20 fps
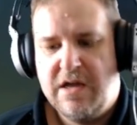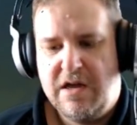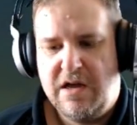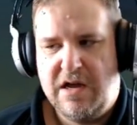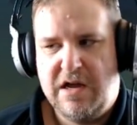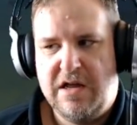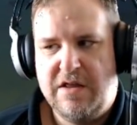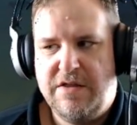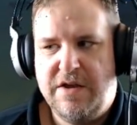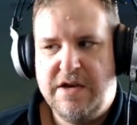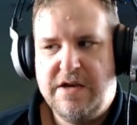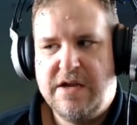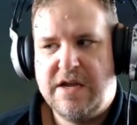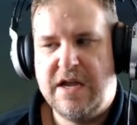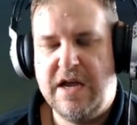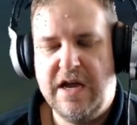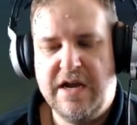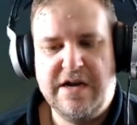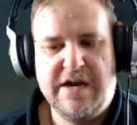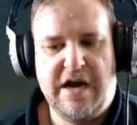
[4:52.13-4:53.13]
and then you
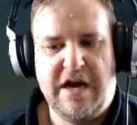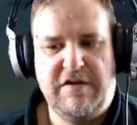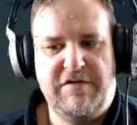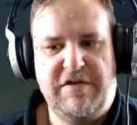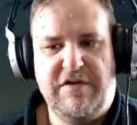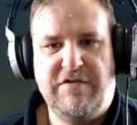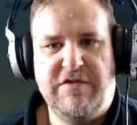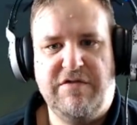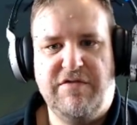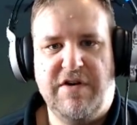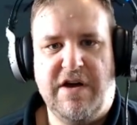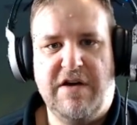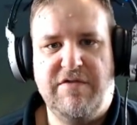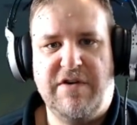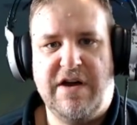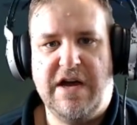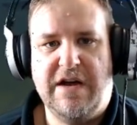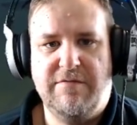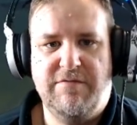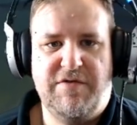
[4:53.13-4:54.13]
get a 955
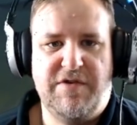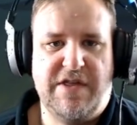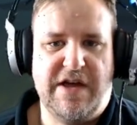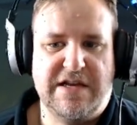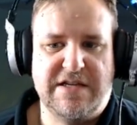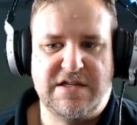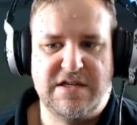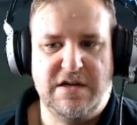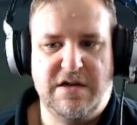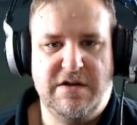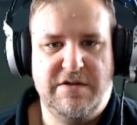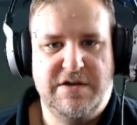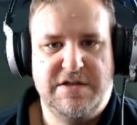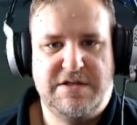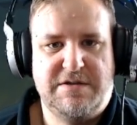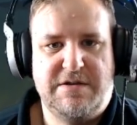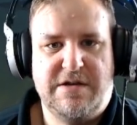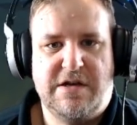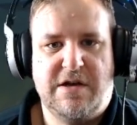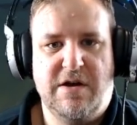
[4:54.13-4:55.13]
item for that slot
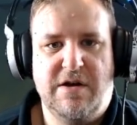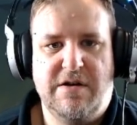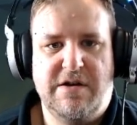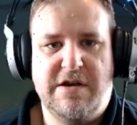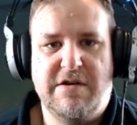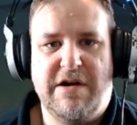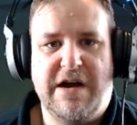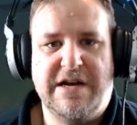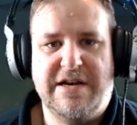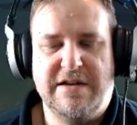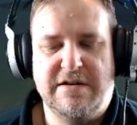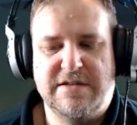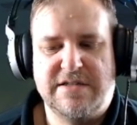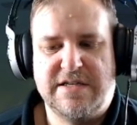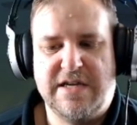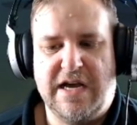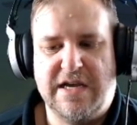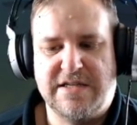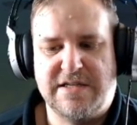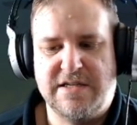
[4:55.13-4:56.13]
that's got your ideal
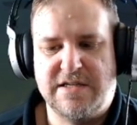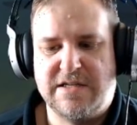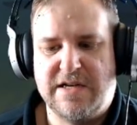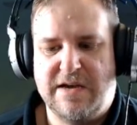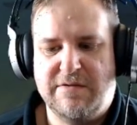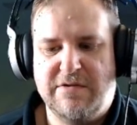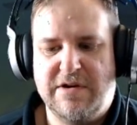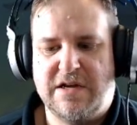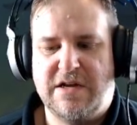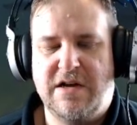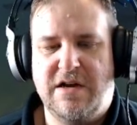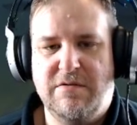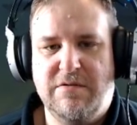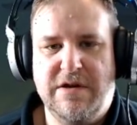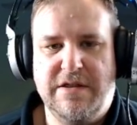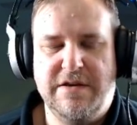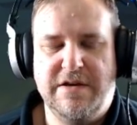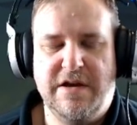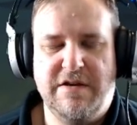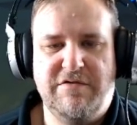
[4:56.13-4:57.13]
stats. It's like, well, I can't
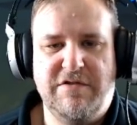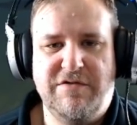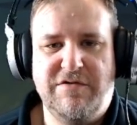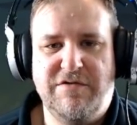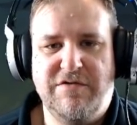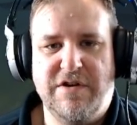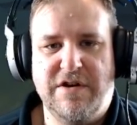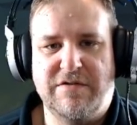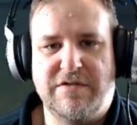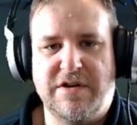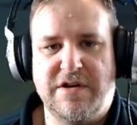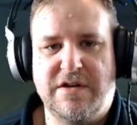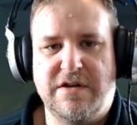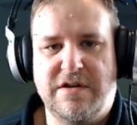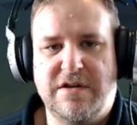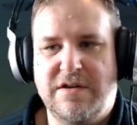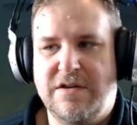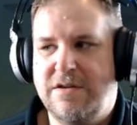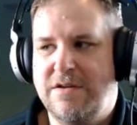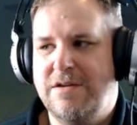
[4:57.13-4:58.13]
wear the 955, can I?
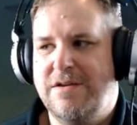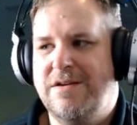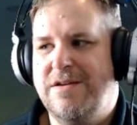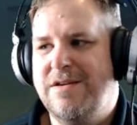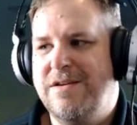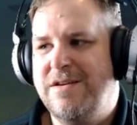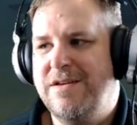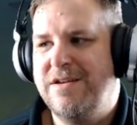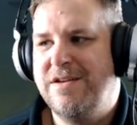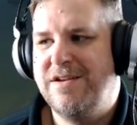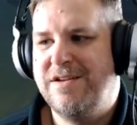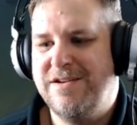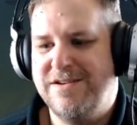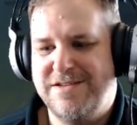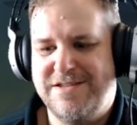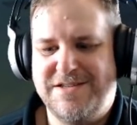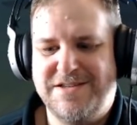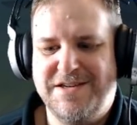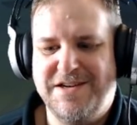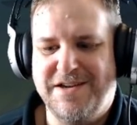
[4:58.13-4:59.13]

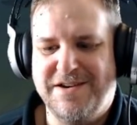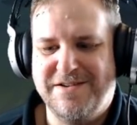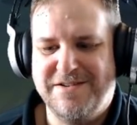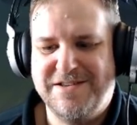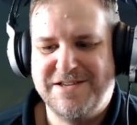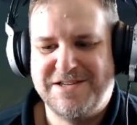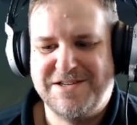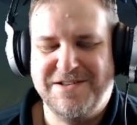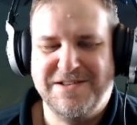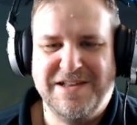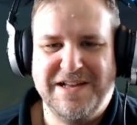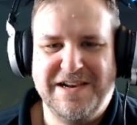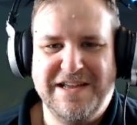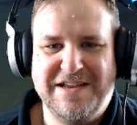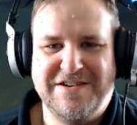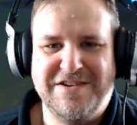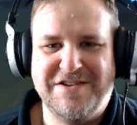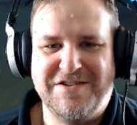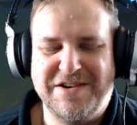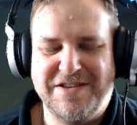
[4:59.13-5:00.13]
because, you know, it's got that
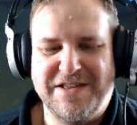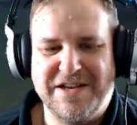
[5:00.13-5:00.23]
legendary in